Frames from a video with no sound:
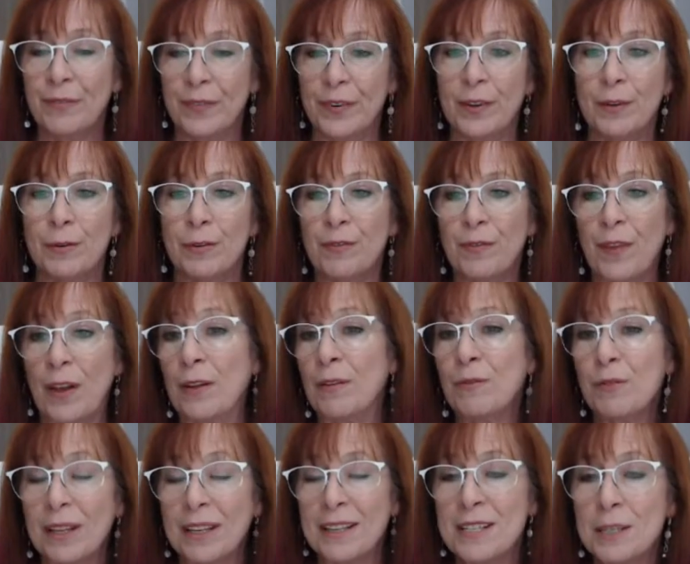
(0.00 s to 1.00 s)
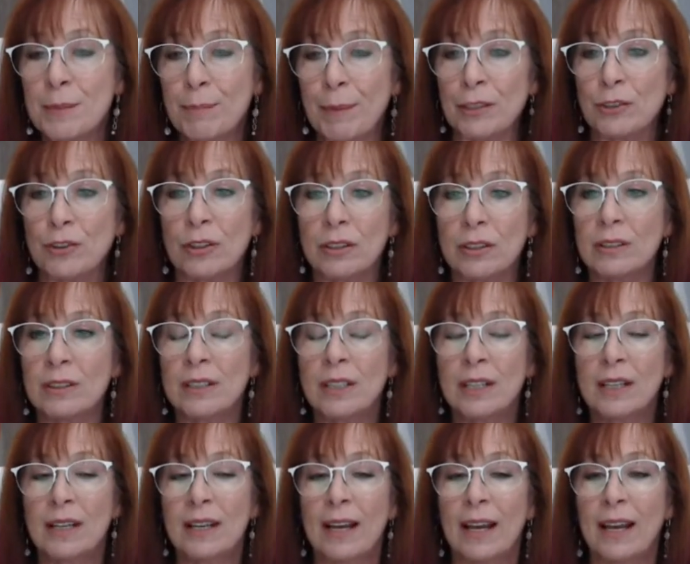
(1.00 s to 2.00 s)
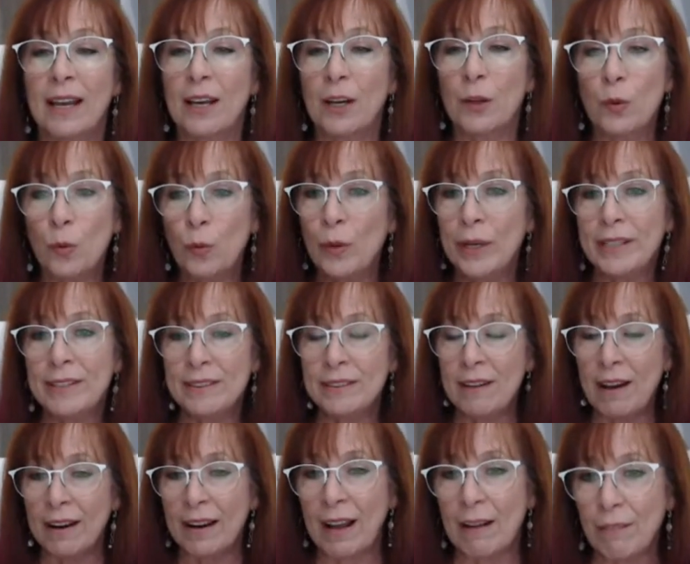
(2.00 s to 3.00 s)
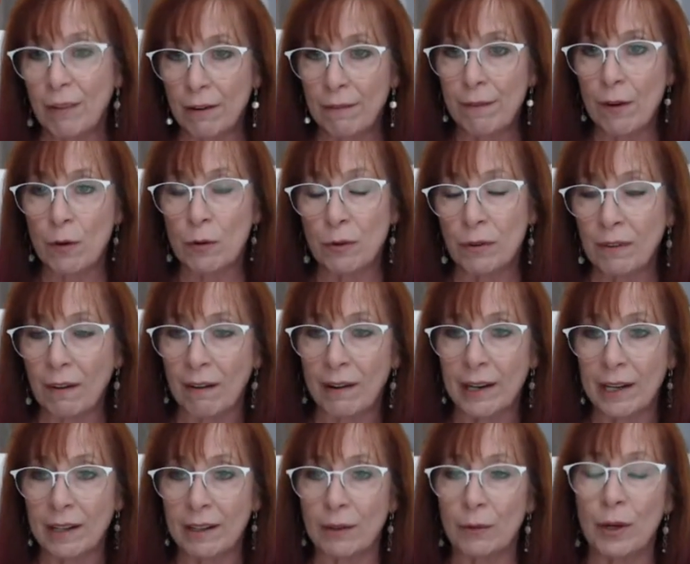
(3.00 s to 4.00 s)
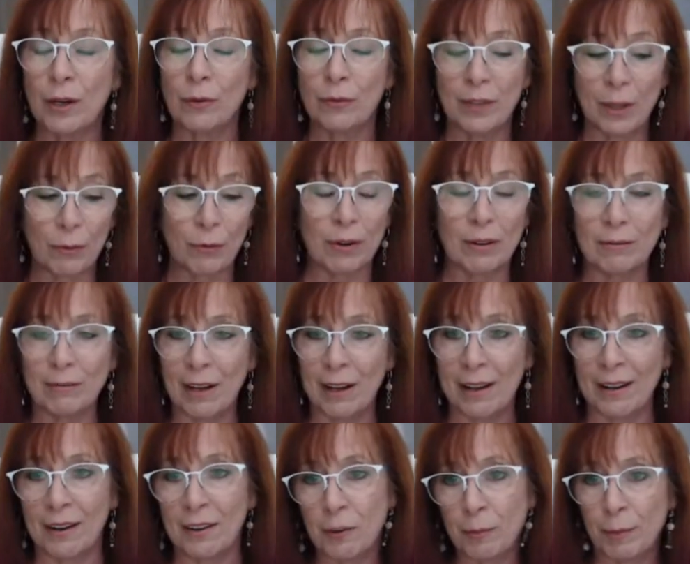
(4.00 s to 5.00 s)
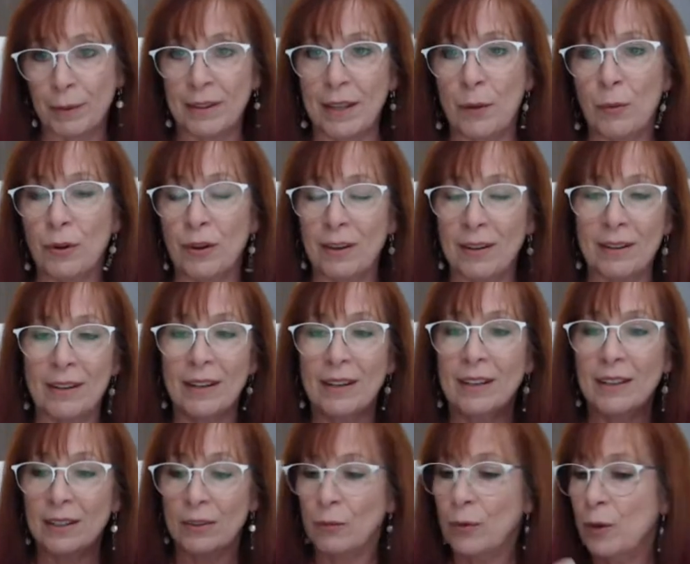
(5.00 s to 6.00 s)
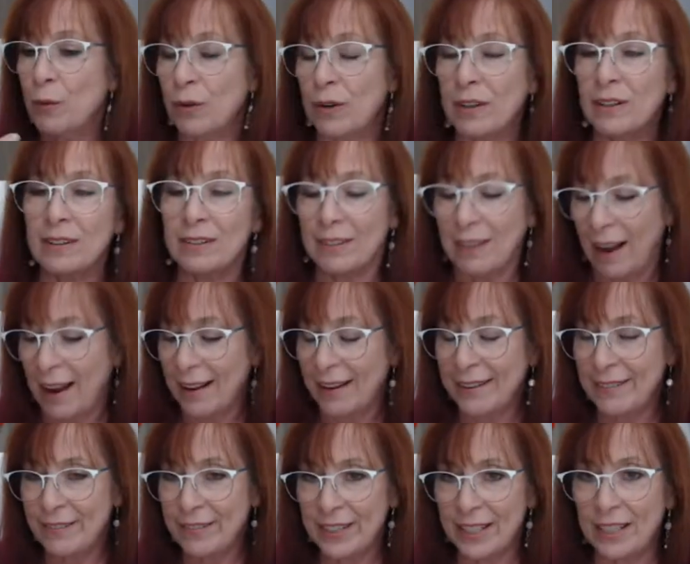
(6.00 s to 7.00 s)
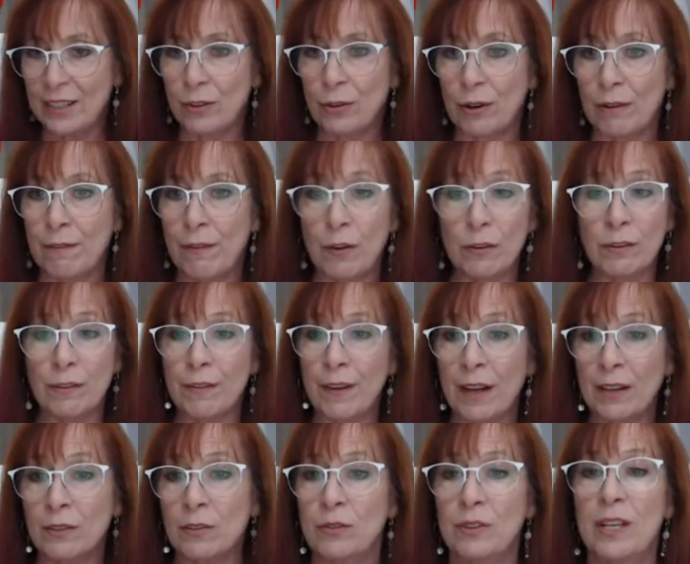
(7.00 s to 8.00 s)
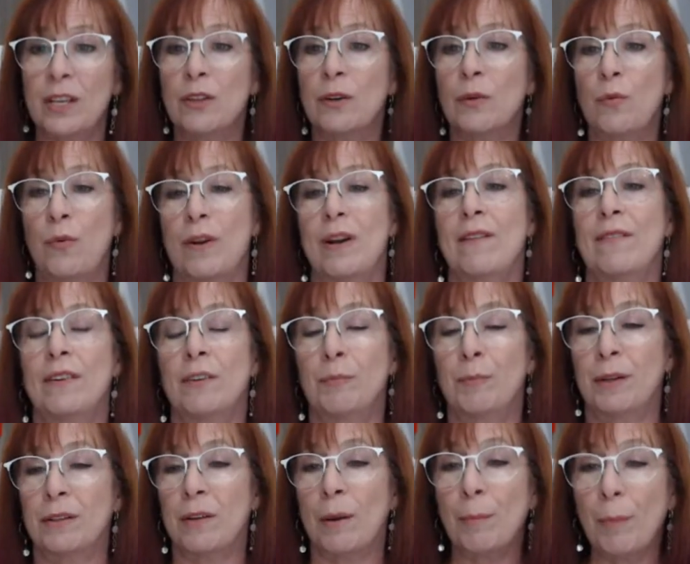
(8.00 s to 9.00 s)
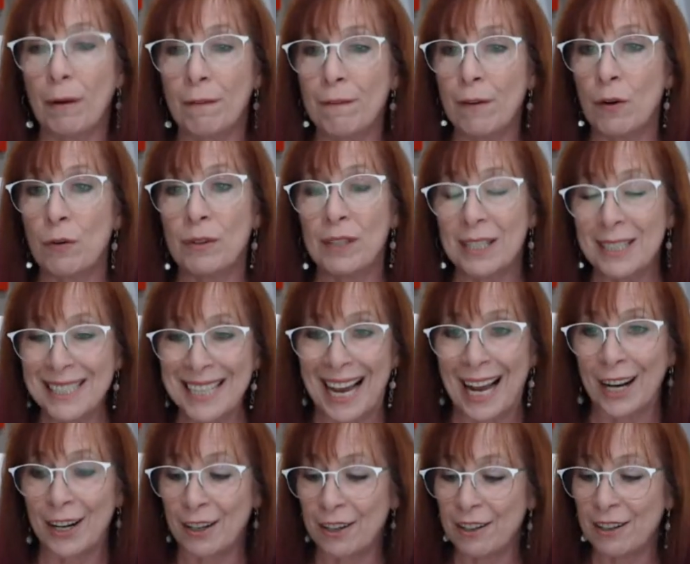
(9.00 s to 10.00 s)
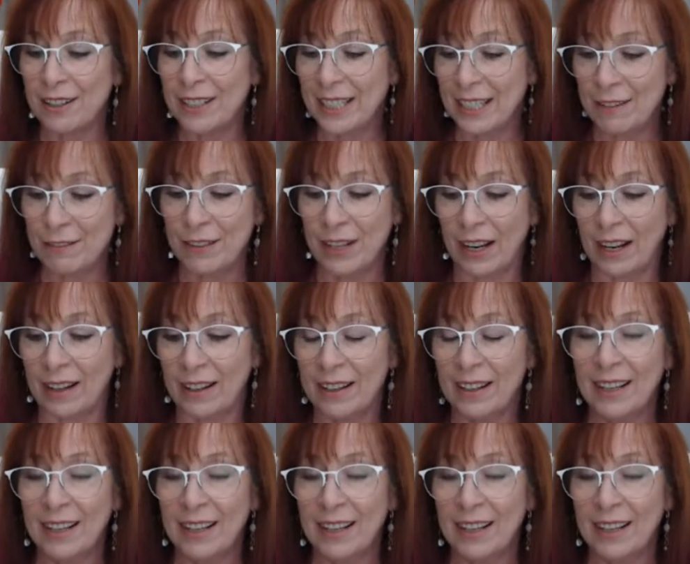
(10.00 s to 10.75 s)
It felt really special, and we did not have our phones on. Well, they were on us, but we weren't dived into our phones. In fact, neither one of us picked up our phone the entire evening.